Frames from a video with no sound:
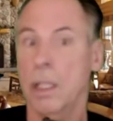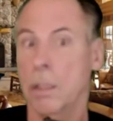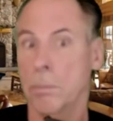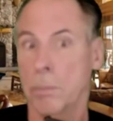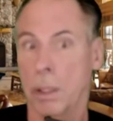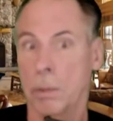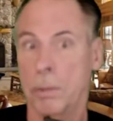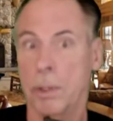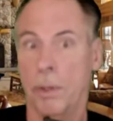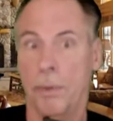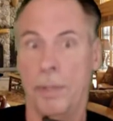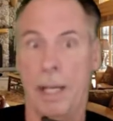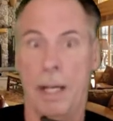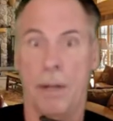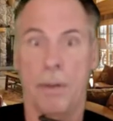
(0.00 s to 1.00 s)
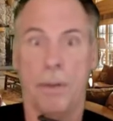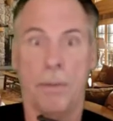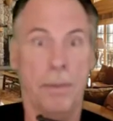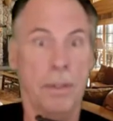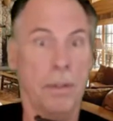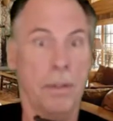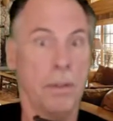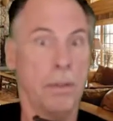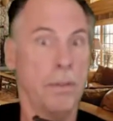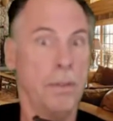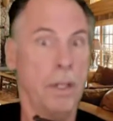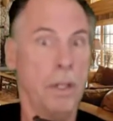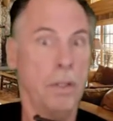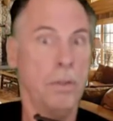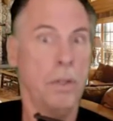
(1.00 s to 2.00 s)
But wilt thou
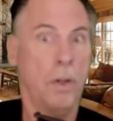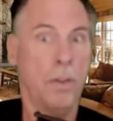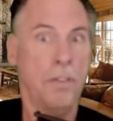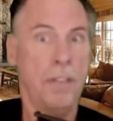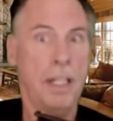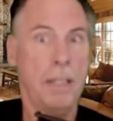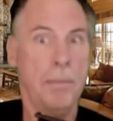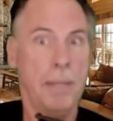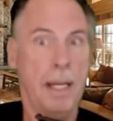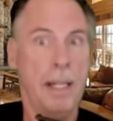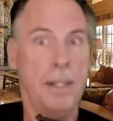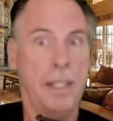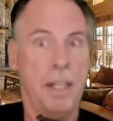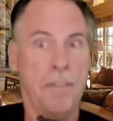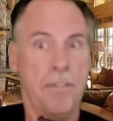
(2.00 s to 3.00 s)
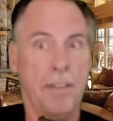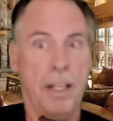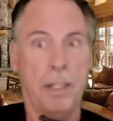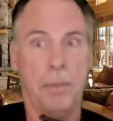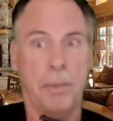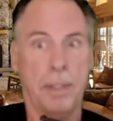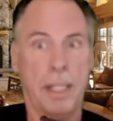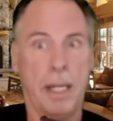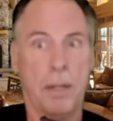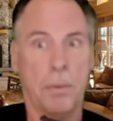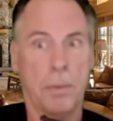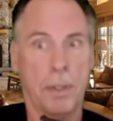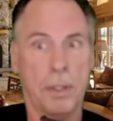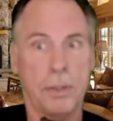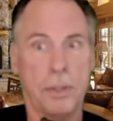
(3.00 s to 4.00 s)
know, O vain man, that faith without
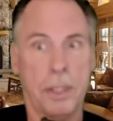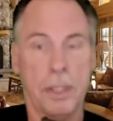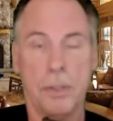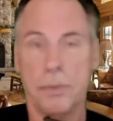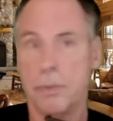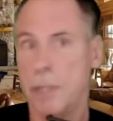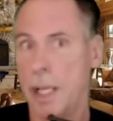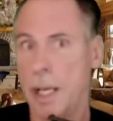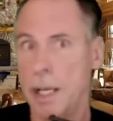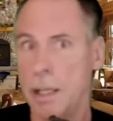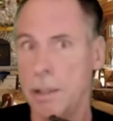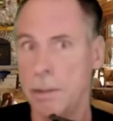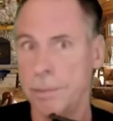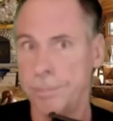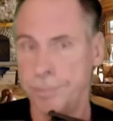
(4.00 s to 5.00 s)
works is dead?